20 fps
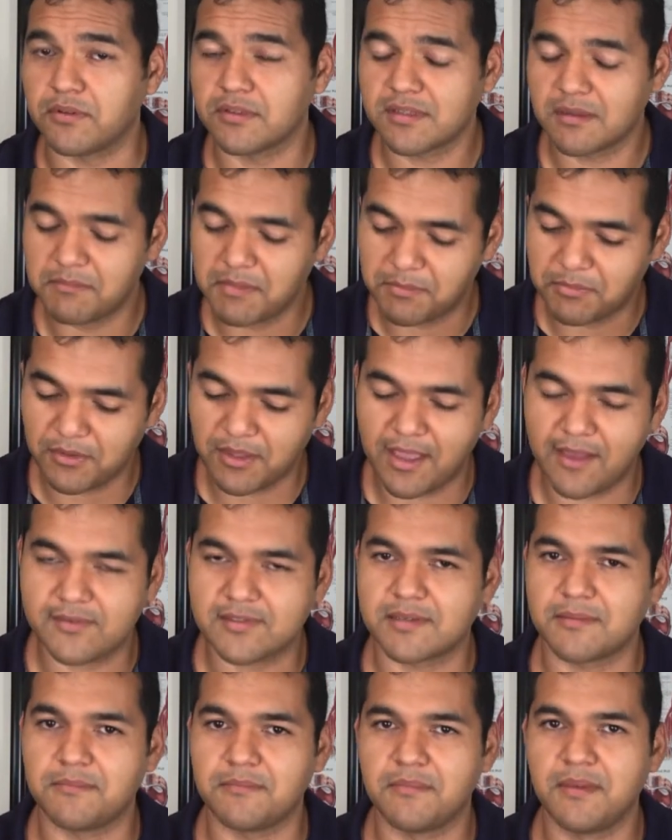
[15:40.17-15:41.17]
Some people have
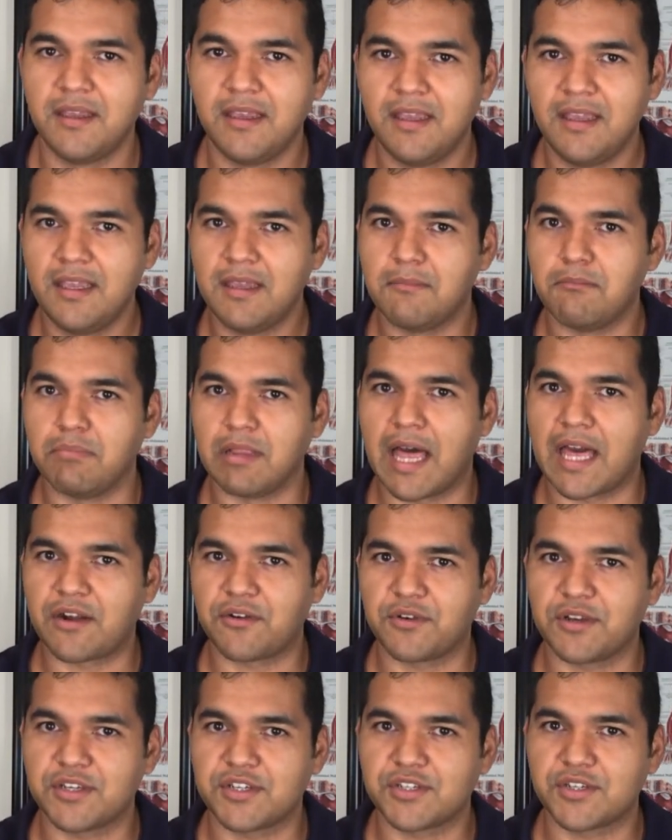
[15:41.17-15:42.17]
some
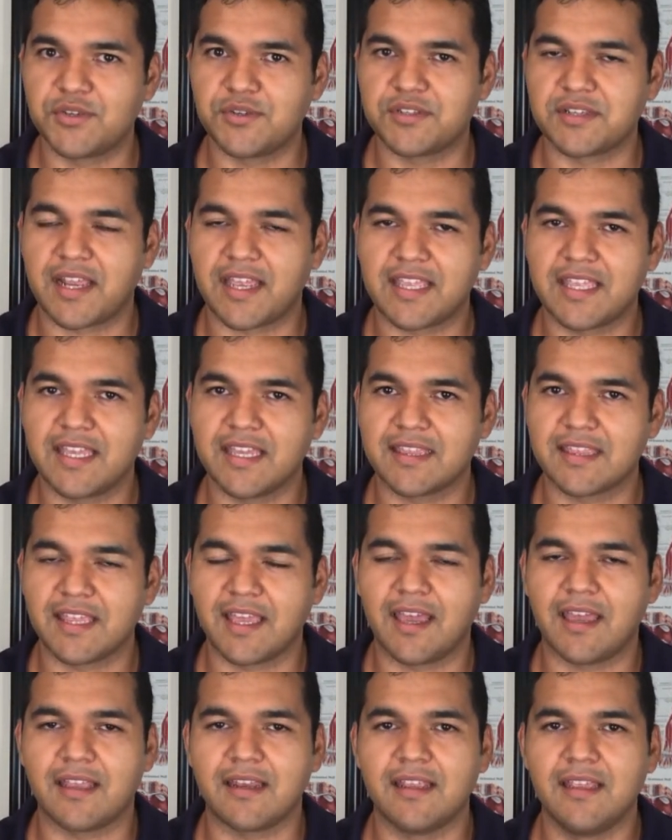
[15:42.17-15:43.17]
bladder issues and I get
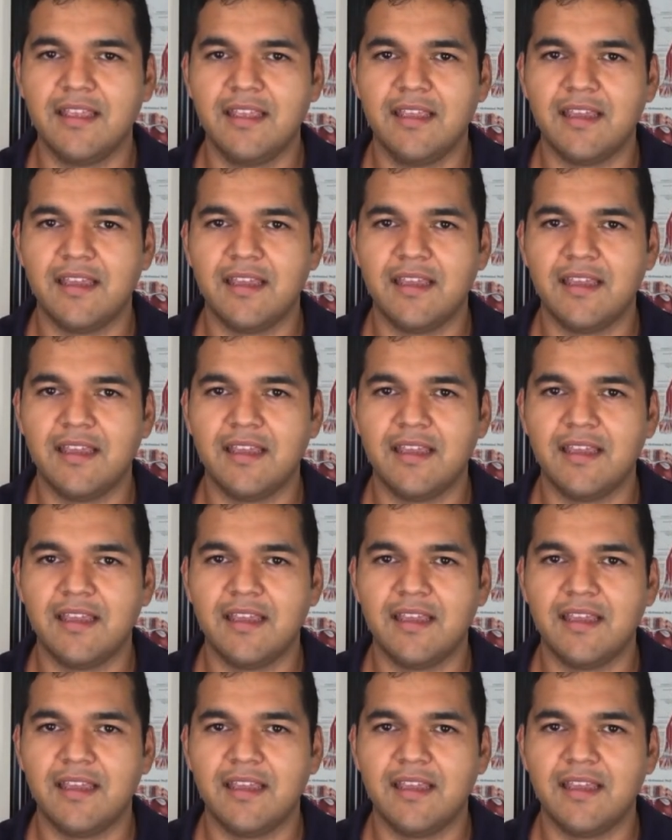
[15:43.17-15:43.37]
that,